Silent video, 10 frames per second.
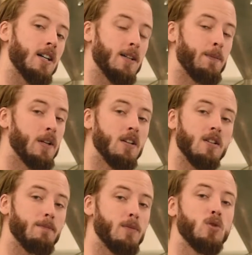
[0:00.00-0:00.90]
depending
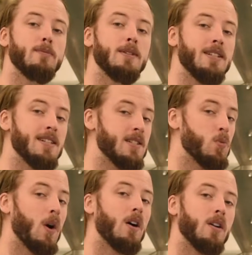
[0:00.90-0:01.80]
on movement as
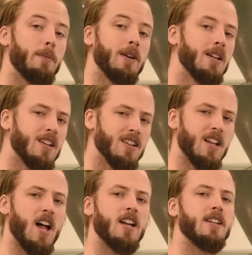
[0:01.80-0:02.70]
well, depending on a
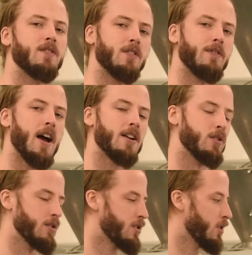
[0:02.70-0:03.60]
lot of different
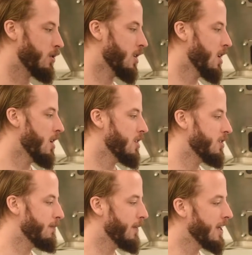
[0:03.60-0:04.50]
factors. So
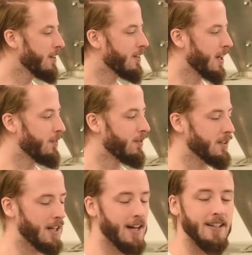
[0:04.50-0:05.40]
to make your life a
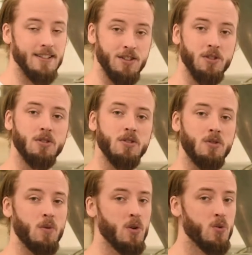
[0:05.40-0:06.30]
lot easier,
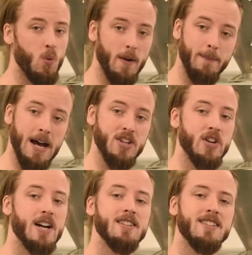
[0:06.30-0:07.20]
roast one batch
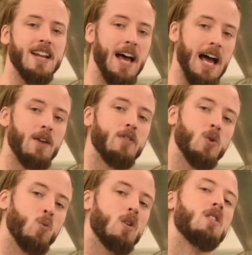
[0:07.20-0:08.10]
size and half of
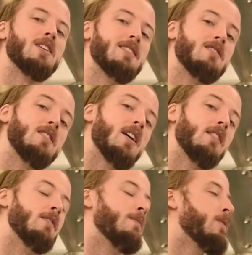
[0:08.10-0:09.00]
the work is
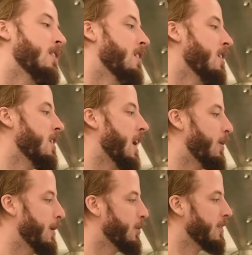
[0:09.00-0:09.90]
done.
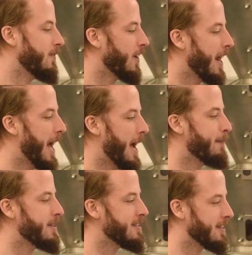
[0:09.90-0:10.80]
However, what
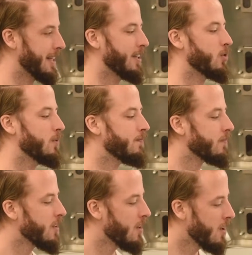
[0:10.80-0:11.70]
happens later?
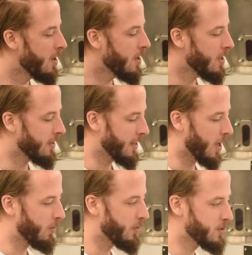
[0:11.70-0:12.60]

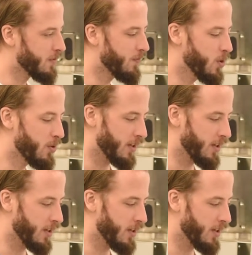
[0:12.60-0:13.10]
Now, there's a few